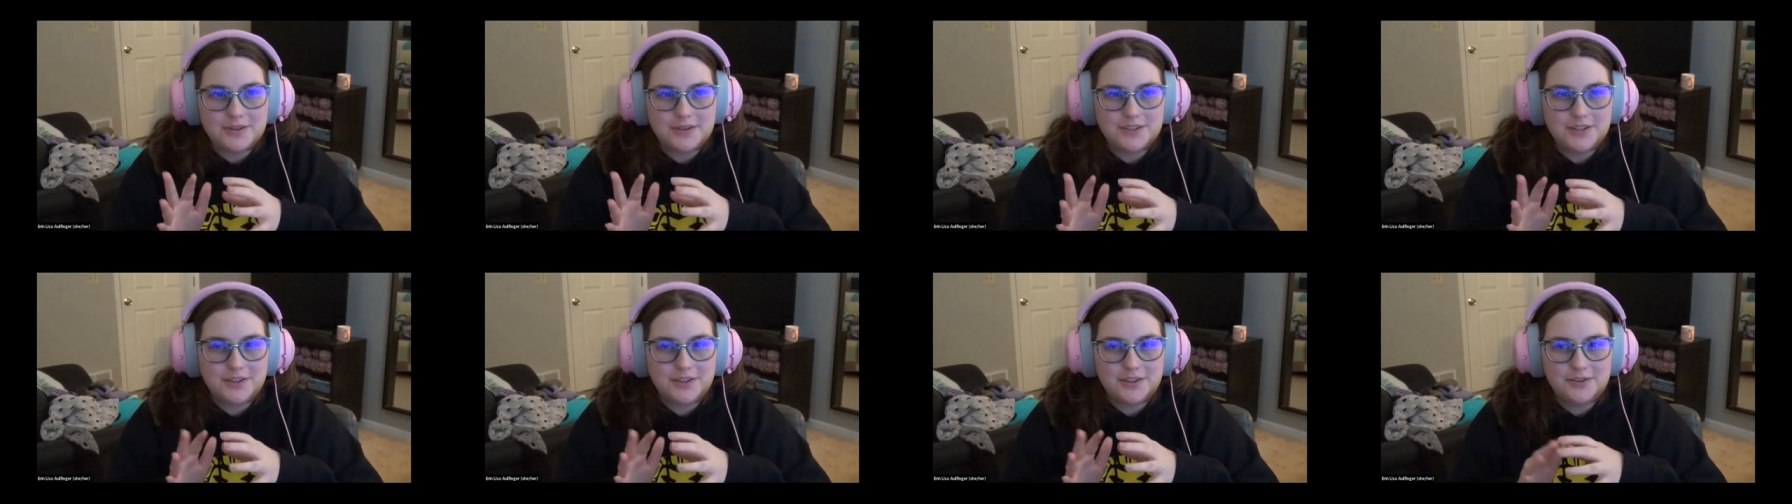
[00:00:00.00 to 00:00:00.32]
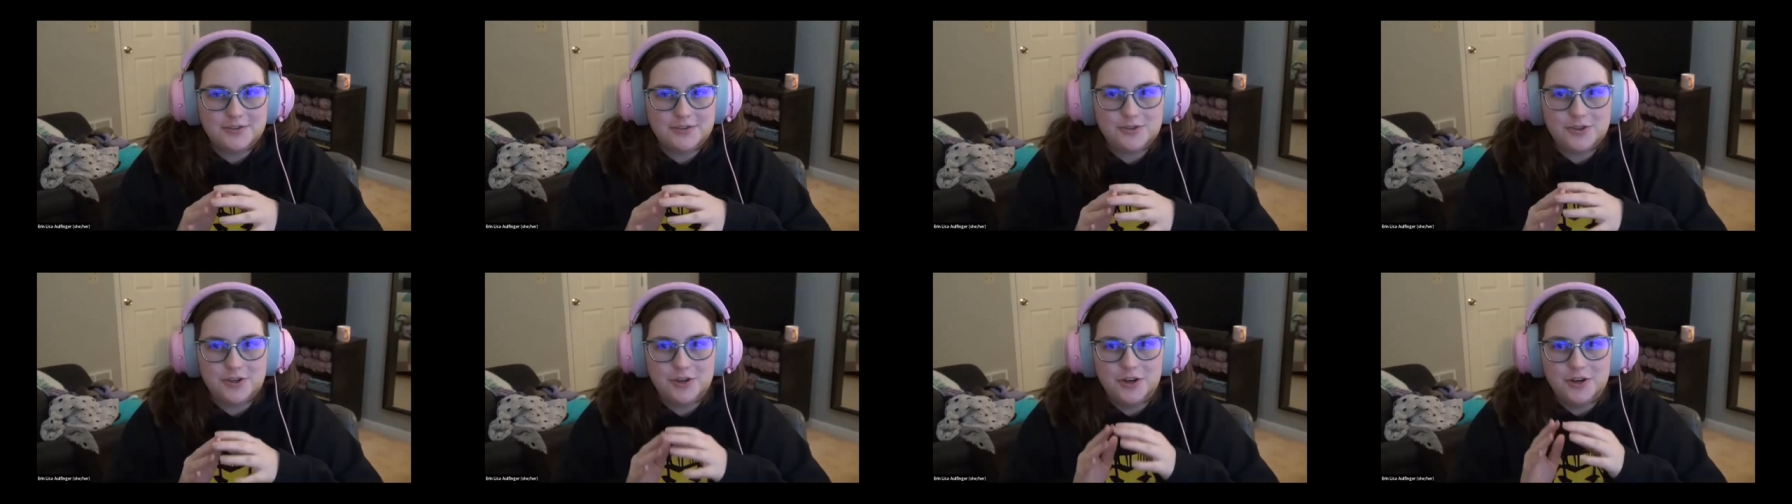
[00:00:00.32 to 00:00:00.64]

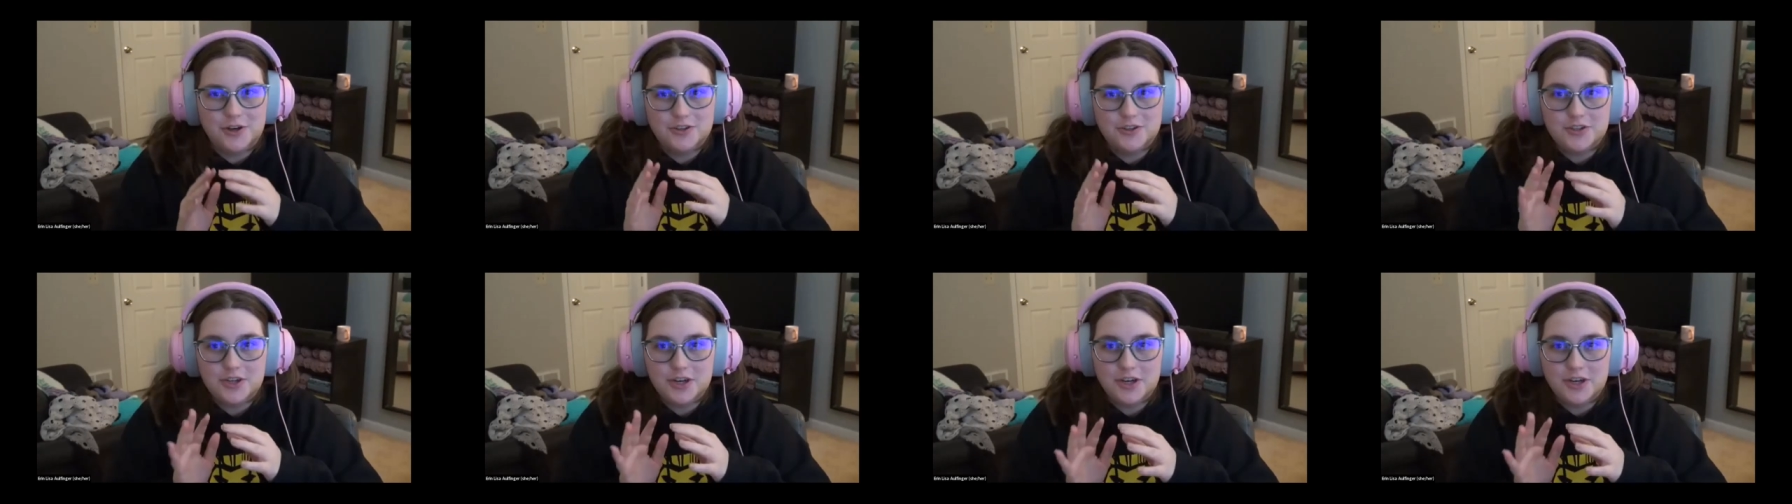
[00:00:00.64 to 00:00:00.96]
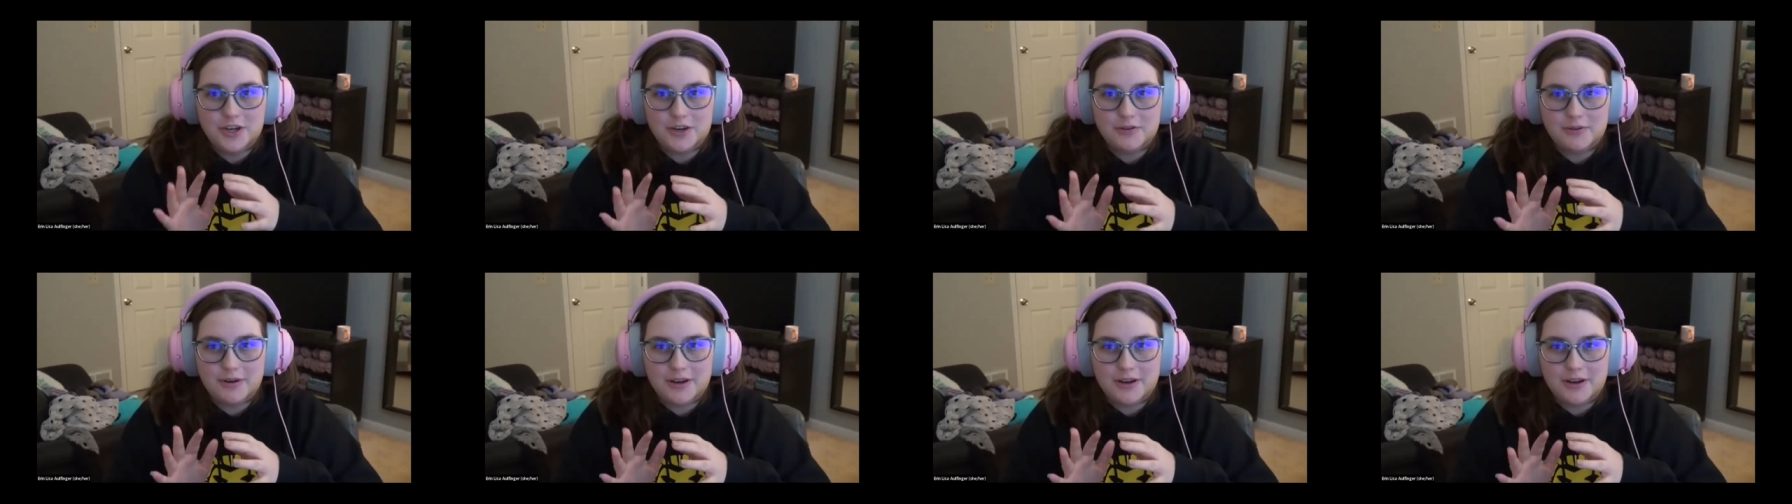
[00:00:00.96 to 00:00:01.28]
resolution on
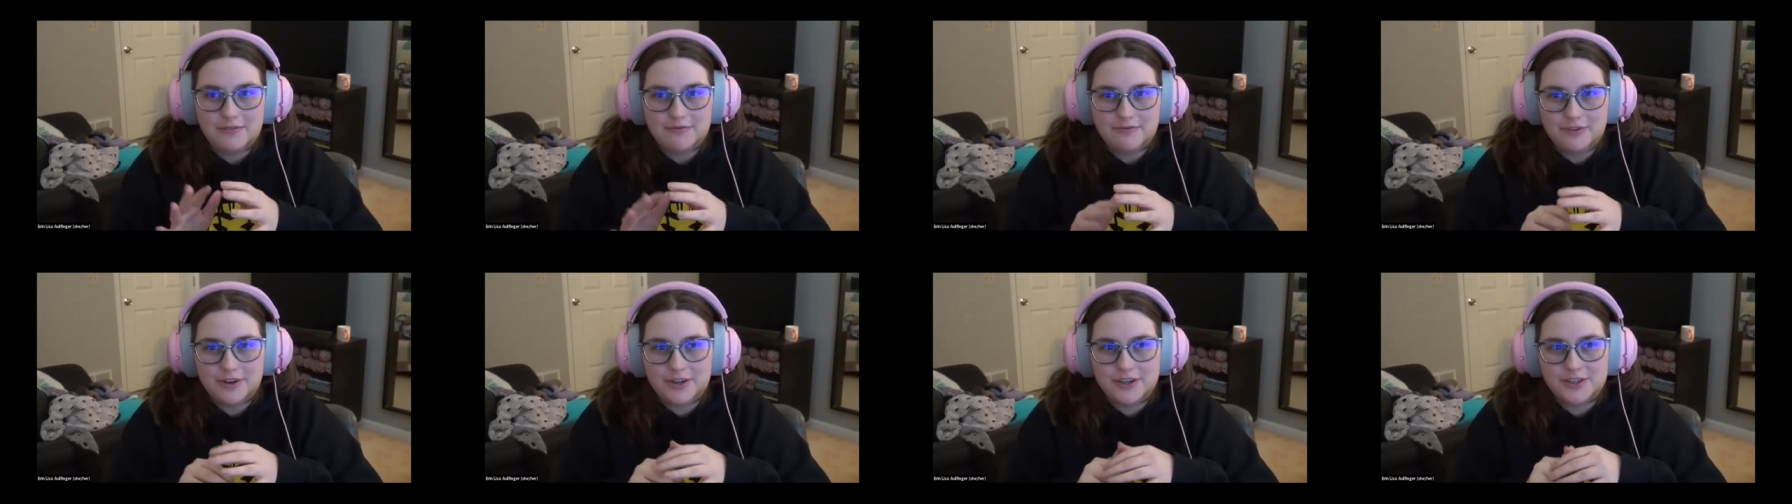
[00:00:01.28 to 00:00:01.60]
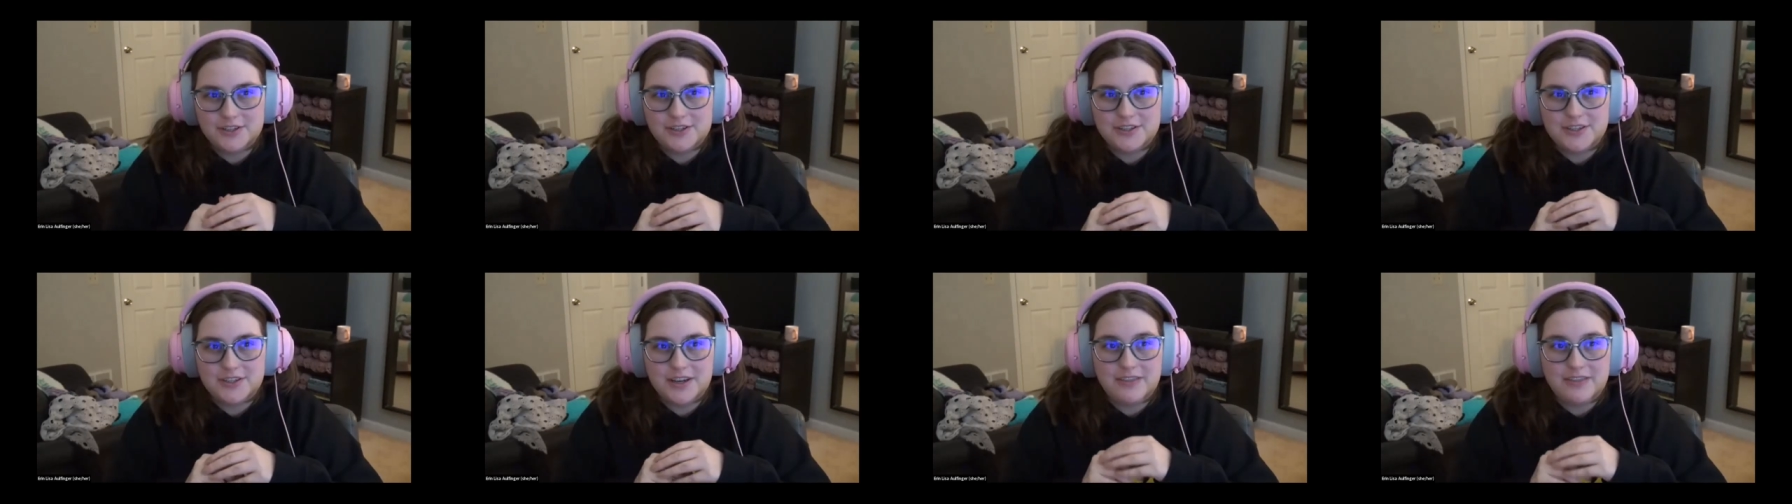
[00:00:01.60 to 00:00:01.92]
January
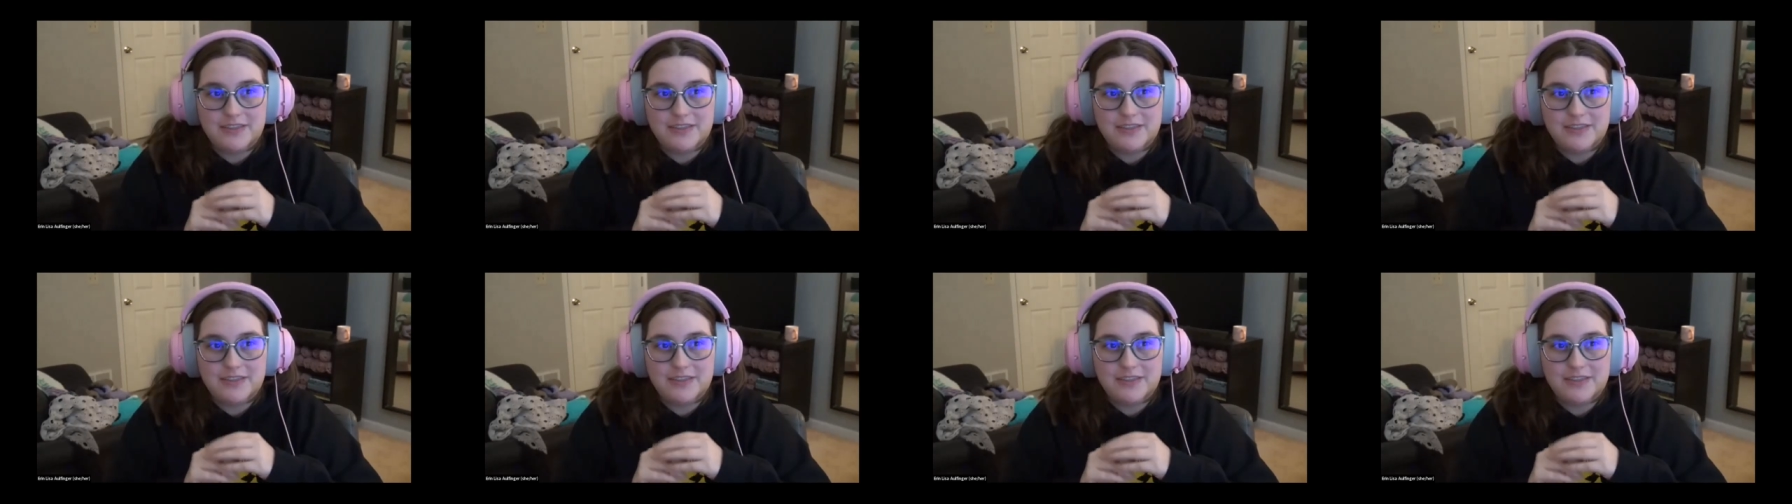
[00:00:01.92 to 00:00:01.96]
1st,